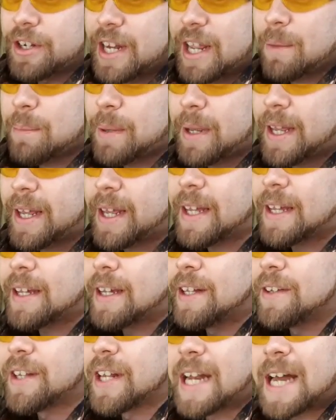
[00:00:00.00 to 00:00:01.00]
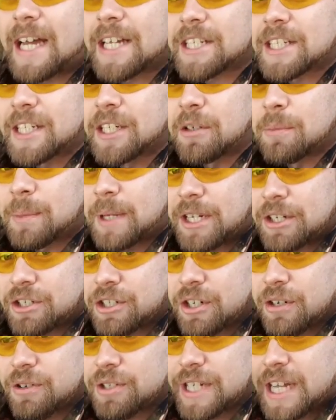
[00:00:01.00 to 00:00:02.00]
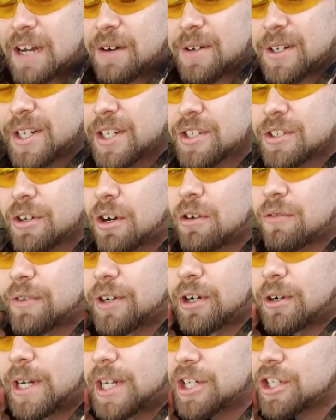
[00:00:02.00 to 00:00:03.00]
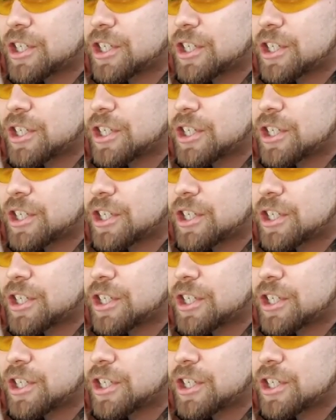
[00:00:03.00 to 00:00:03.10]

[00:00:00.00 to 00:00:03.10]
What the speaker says: unnip it and the last little bit shoots out and it's not a real